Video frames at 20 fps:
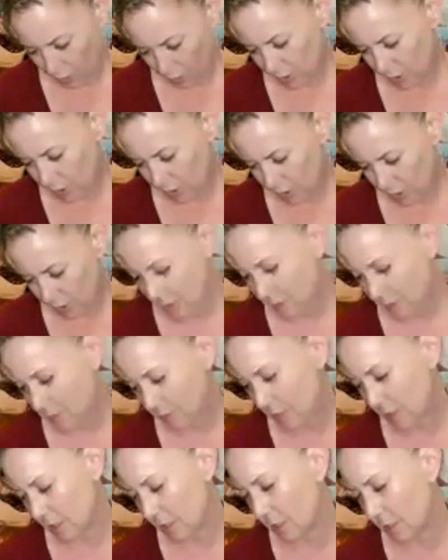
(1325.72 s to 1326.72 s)
conscious
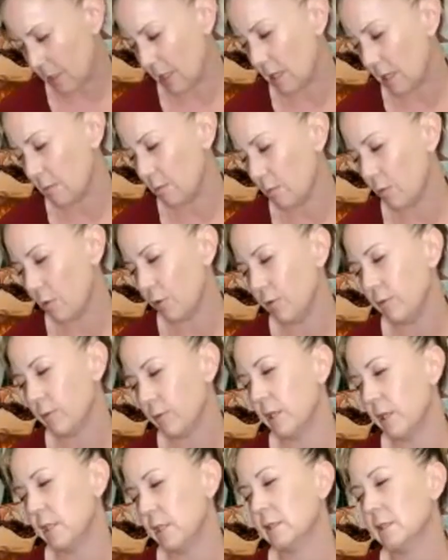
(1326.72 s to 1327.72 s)
with the
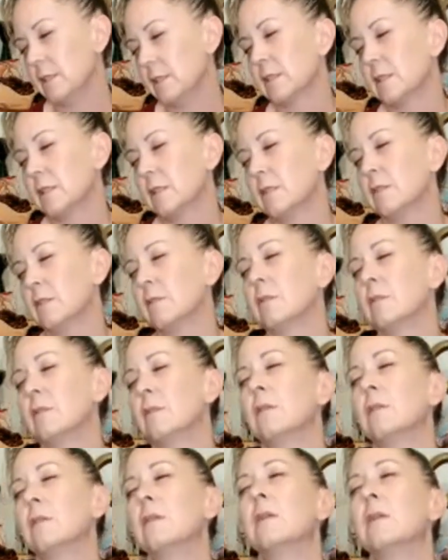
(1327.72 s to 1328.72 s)
movements.
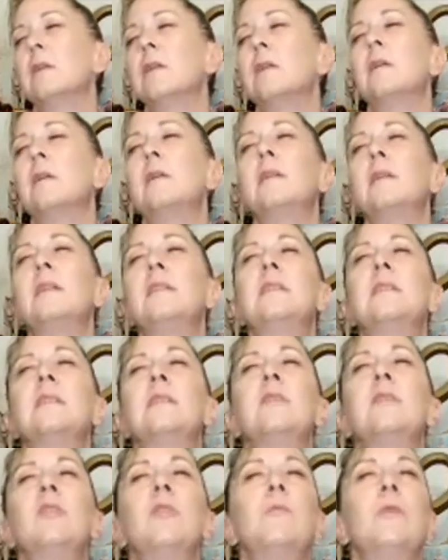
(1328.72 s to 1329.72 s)
This
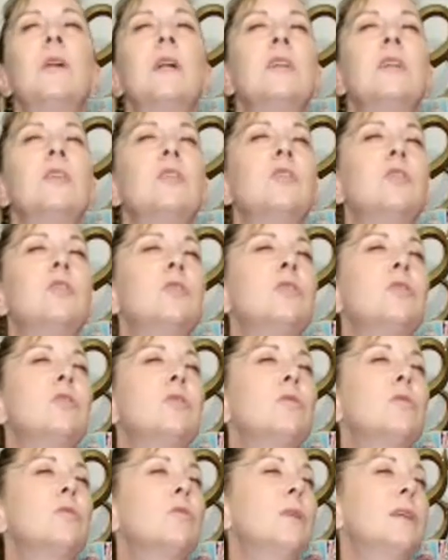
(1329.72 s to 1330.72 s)
is not one you should
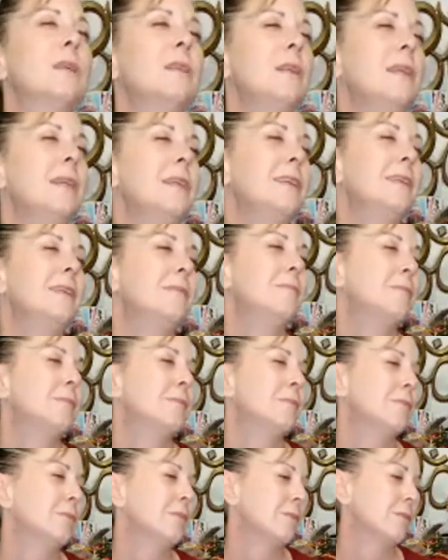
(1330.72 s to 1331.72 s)
do quickly.
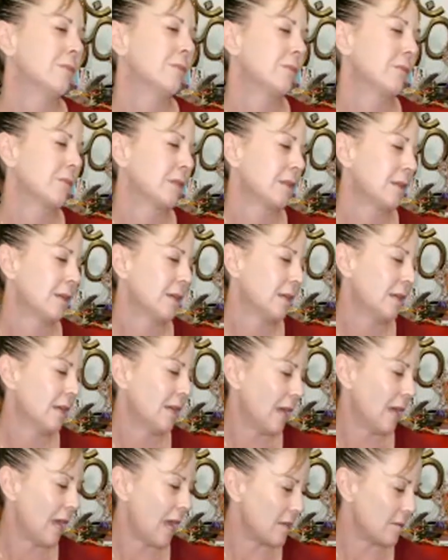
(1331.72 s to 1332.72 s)

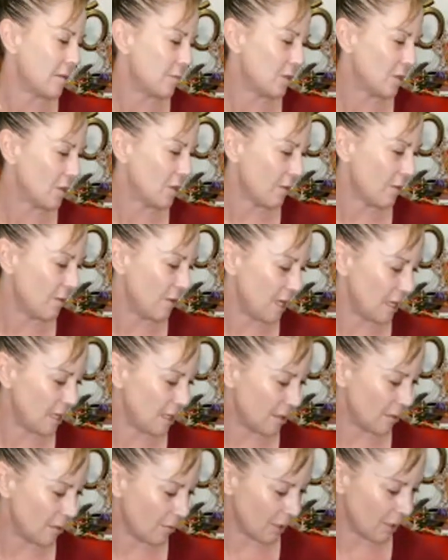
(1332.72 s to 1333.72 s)
And
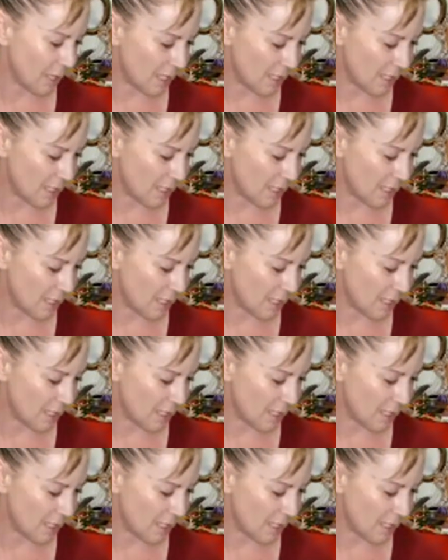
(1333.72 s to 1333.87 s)
observing the